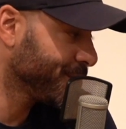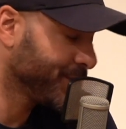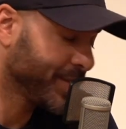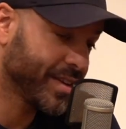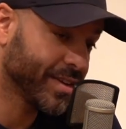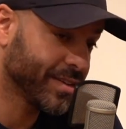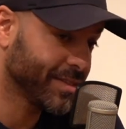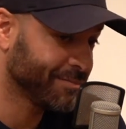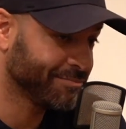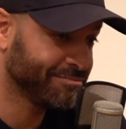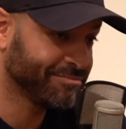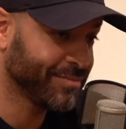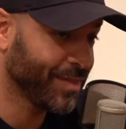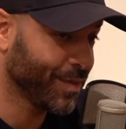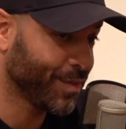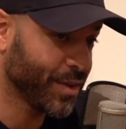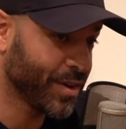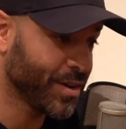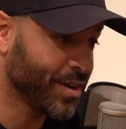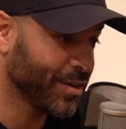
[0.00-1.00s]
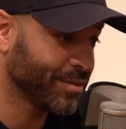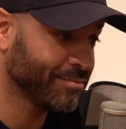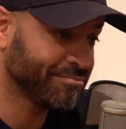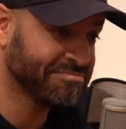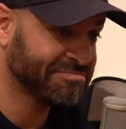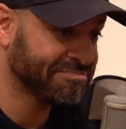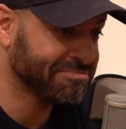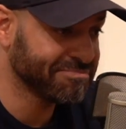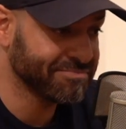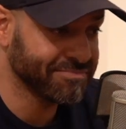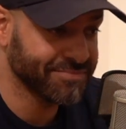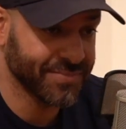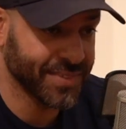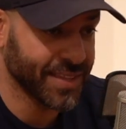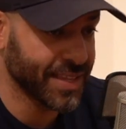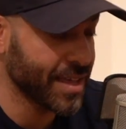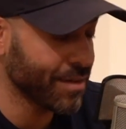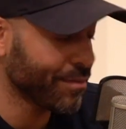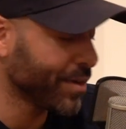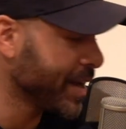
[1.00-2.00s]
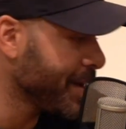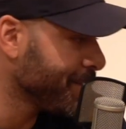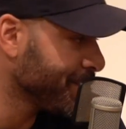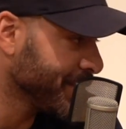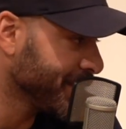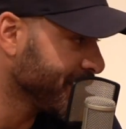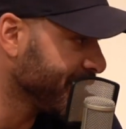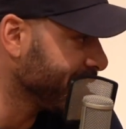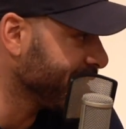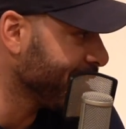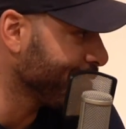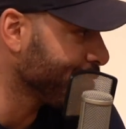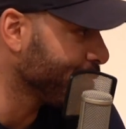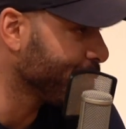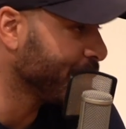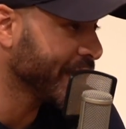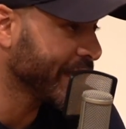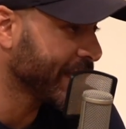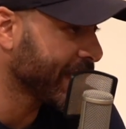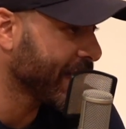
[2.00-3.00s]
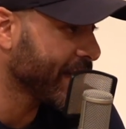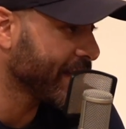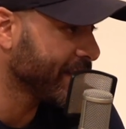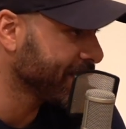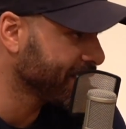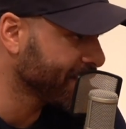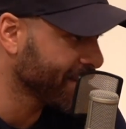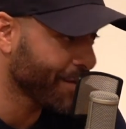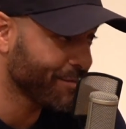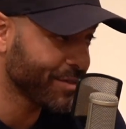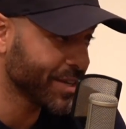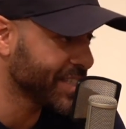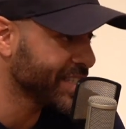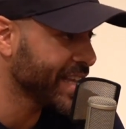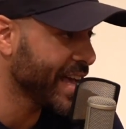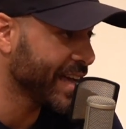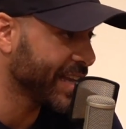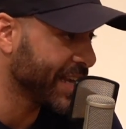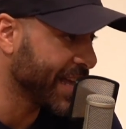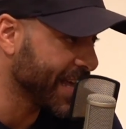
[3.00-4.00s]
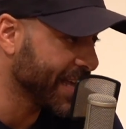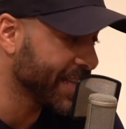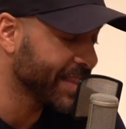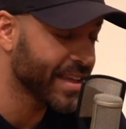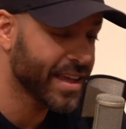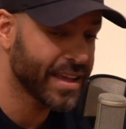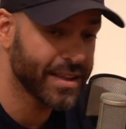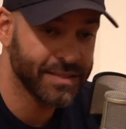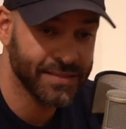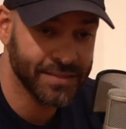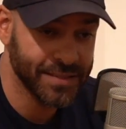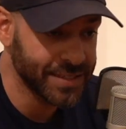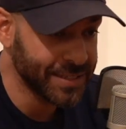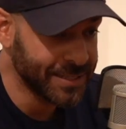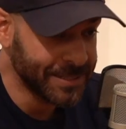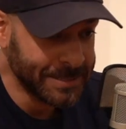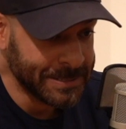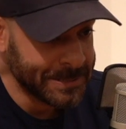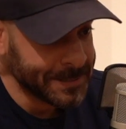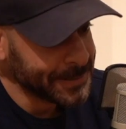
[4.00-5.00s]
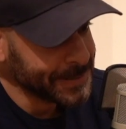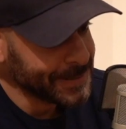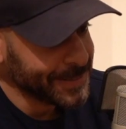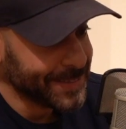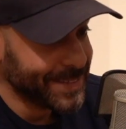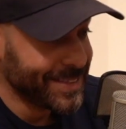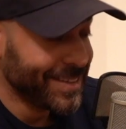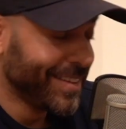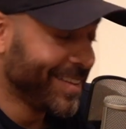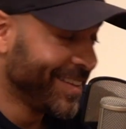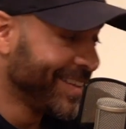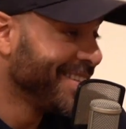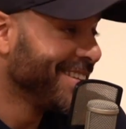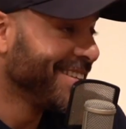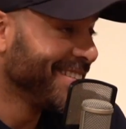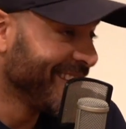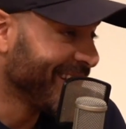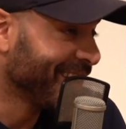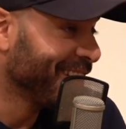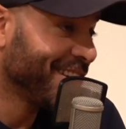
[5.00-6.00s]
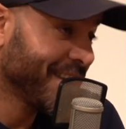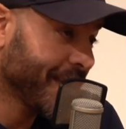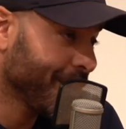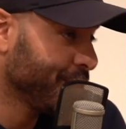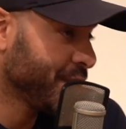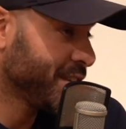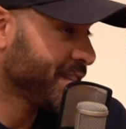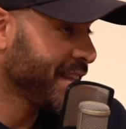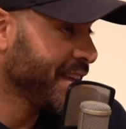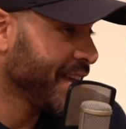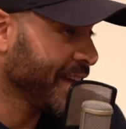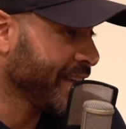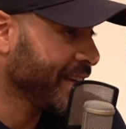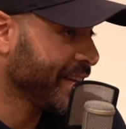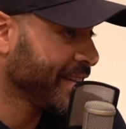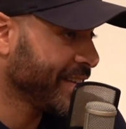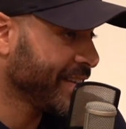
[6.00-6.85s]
if you're not giving everything every weekend, every Saturday, then they're going to give you stick.